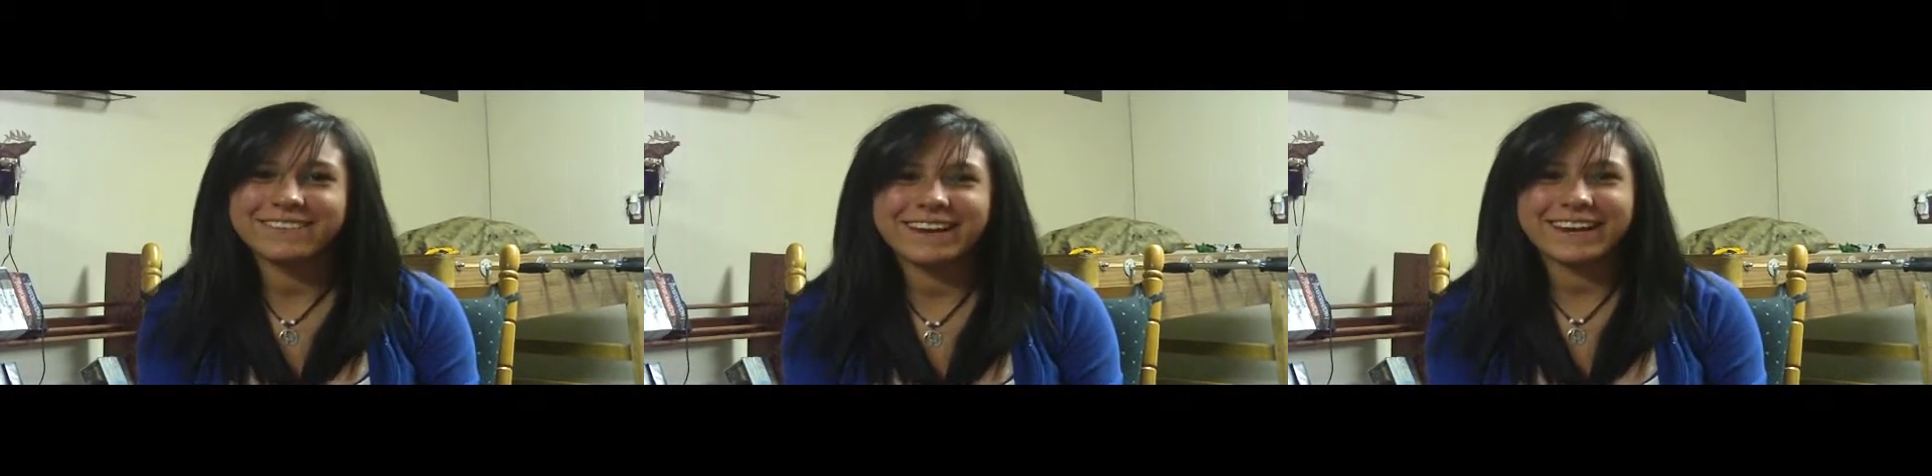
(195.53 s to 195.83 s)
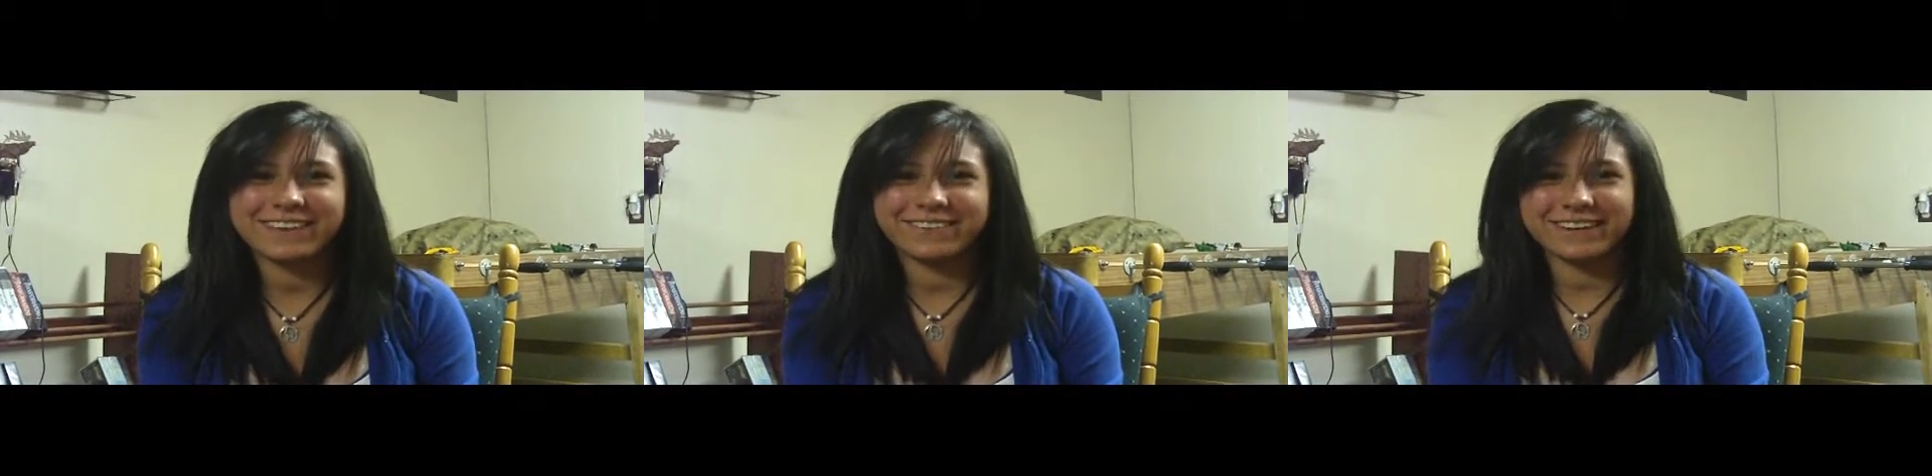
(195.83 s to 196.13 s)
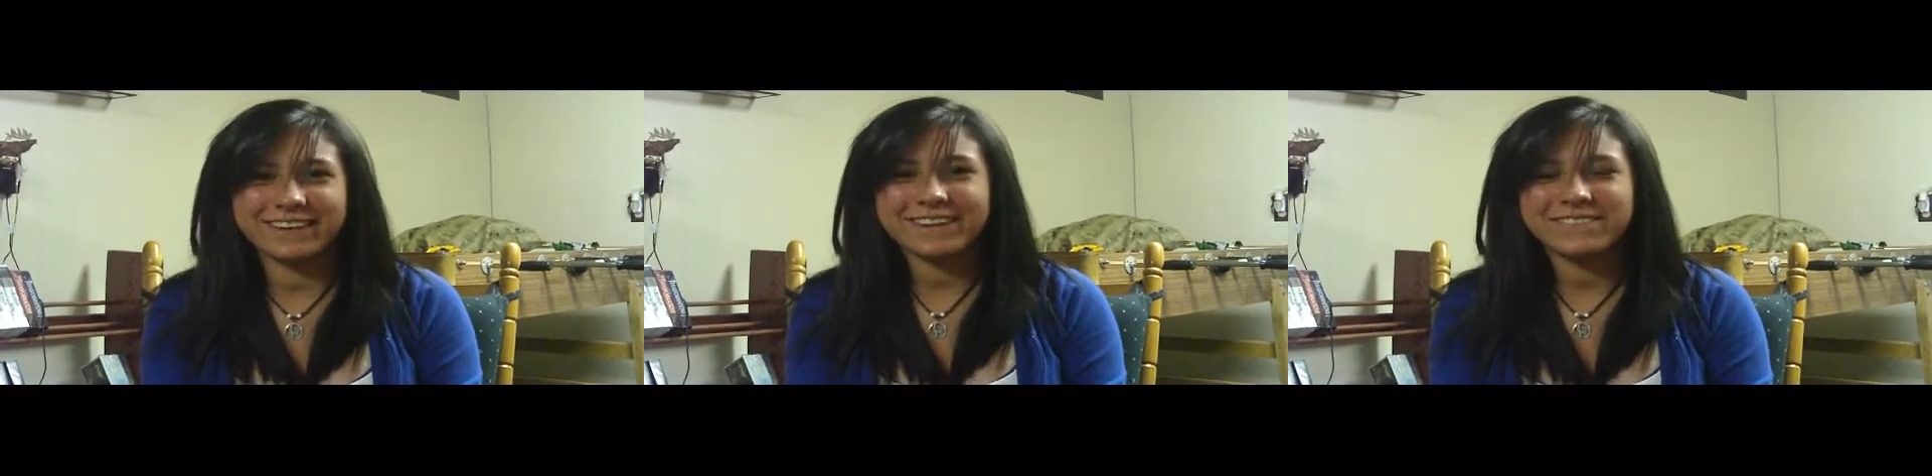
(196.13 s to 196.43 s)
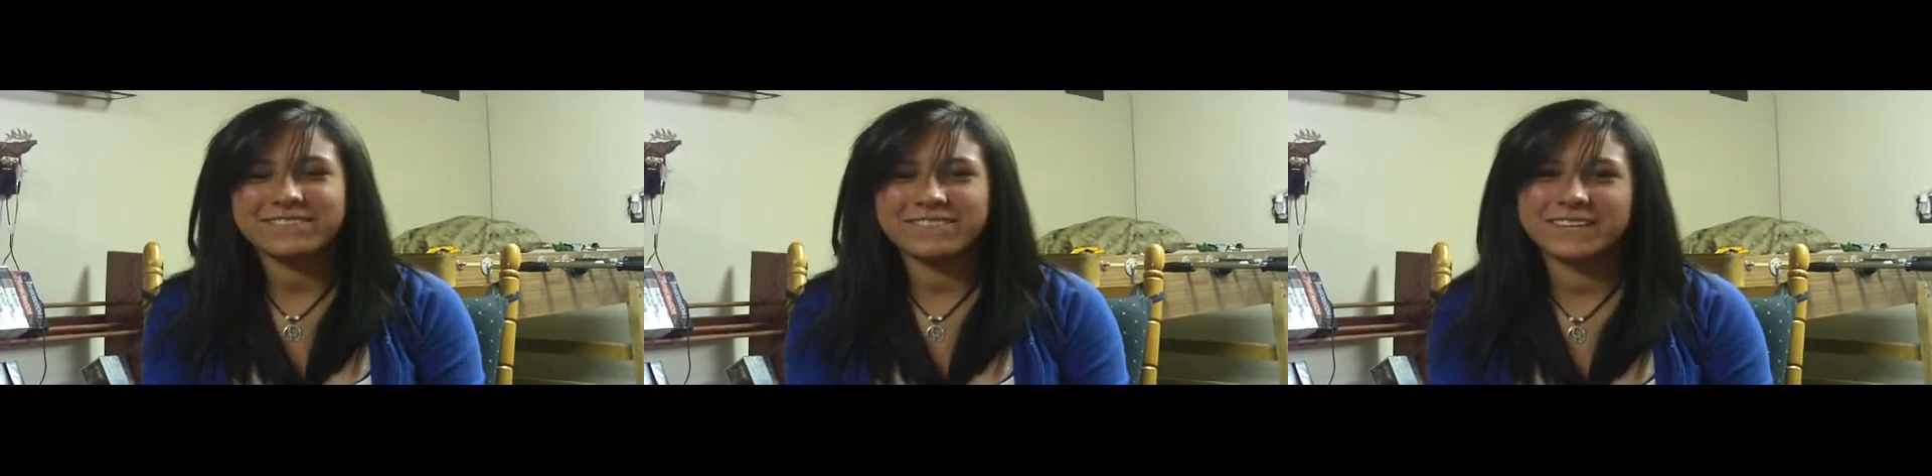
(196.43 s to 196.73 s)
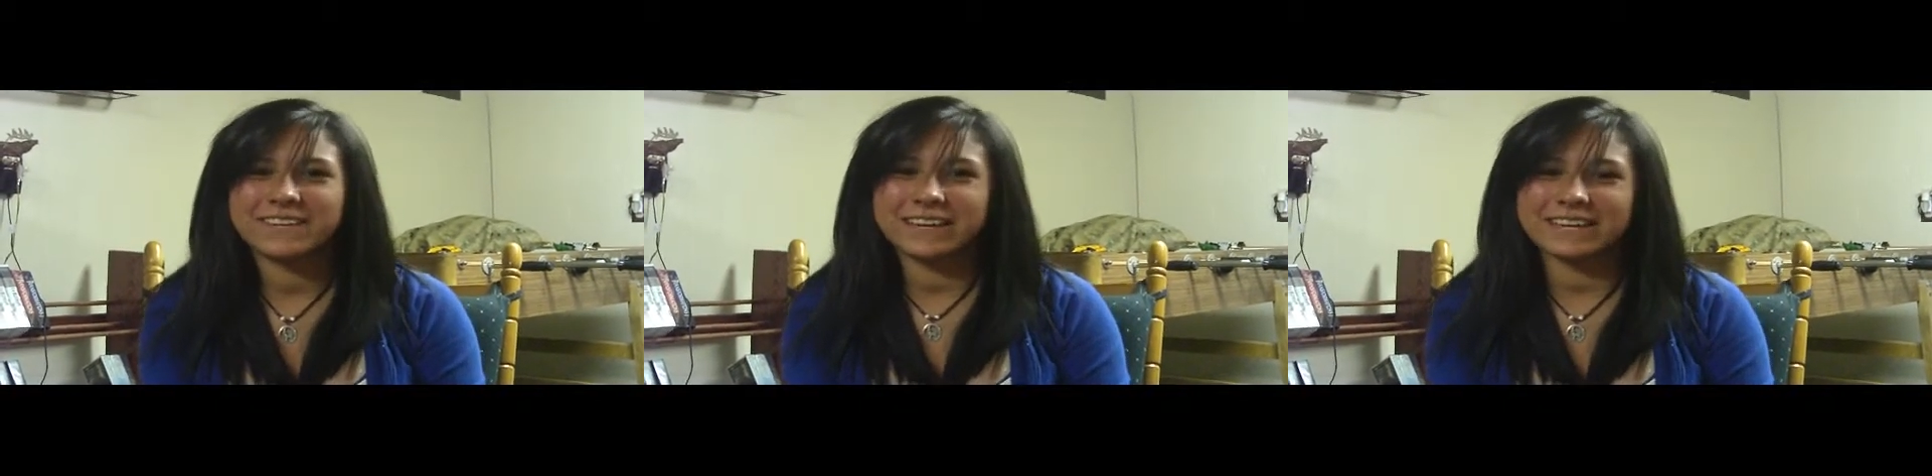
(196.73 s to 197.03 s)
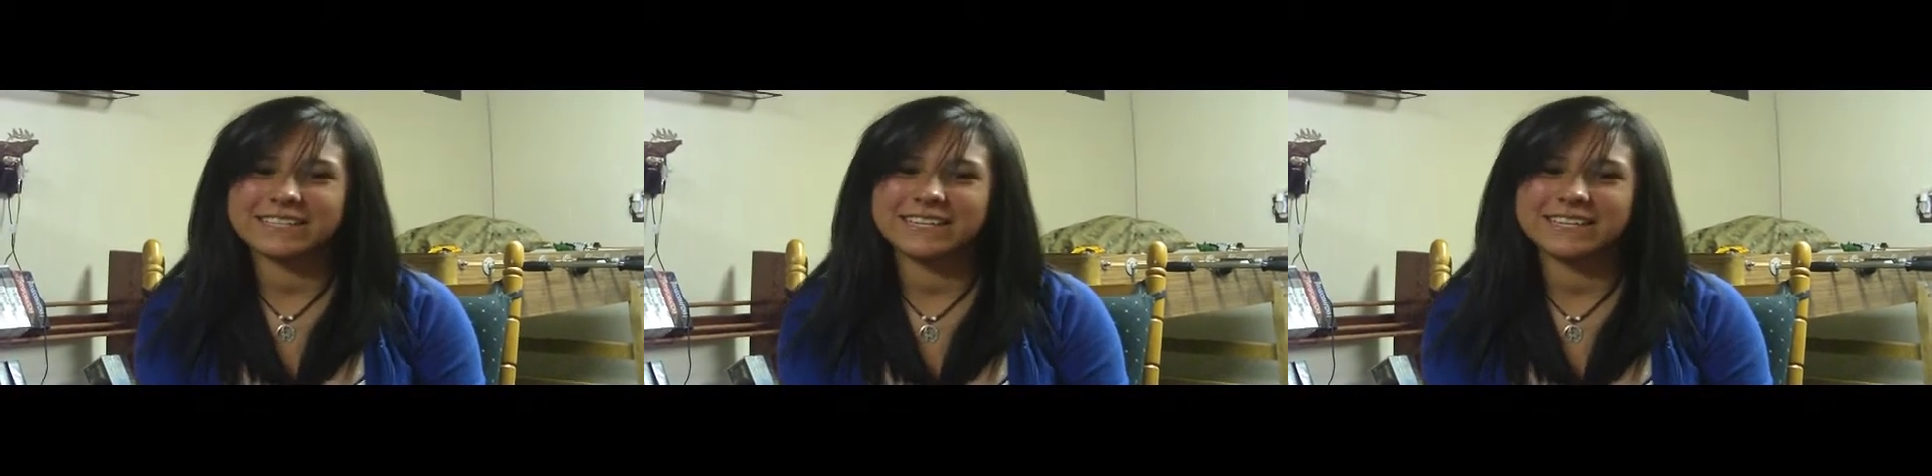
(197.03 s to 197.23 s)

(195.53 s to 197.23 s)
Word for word: Great, right? You guys